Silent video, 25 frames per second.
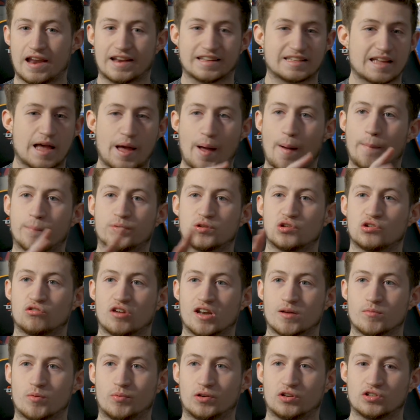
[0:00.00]
it's absolutely
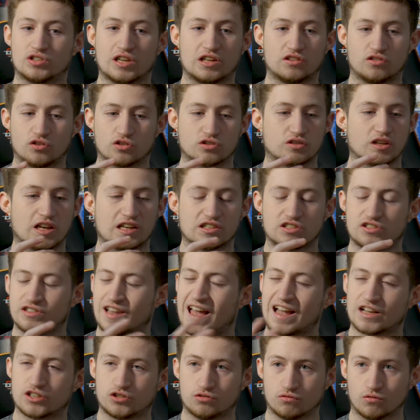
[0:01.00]
incredible because it's
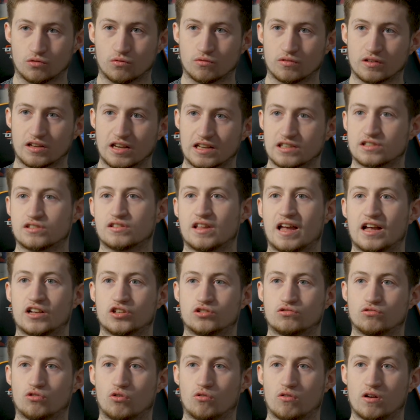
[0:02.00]
natural. It's
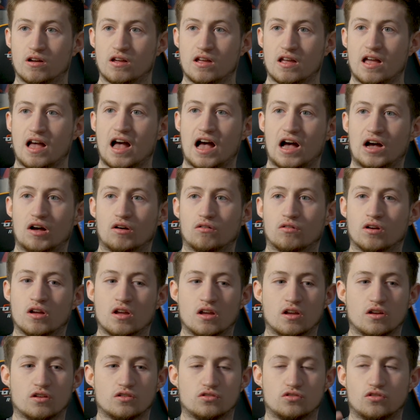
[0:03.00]
natural how
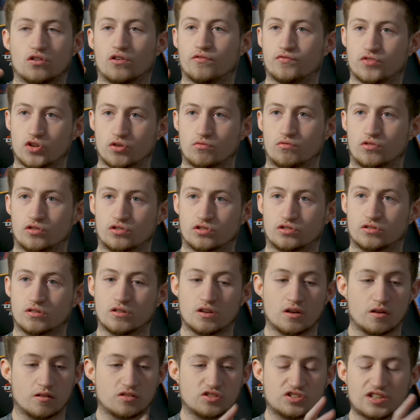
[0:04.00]
your viewers
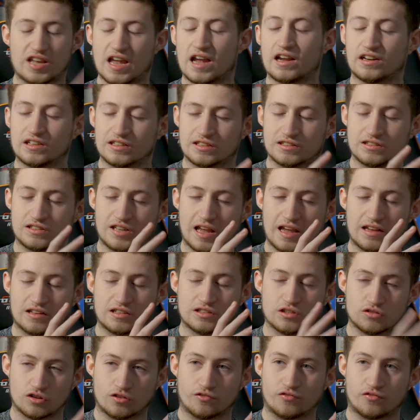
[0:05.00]
take these little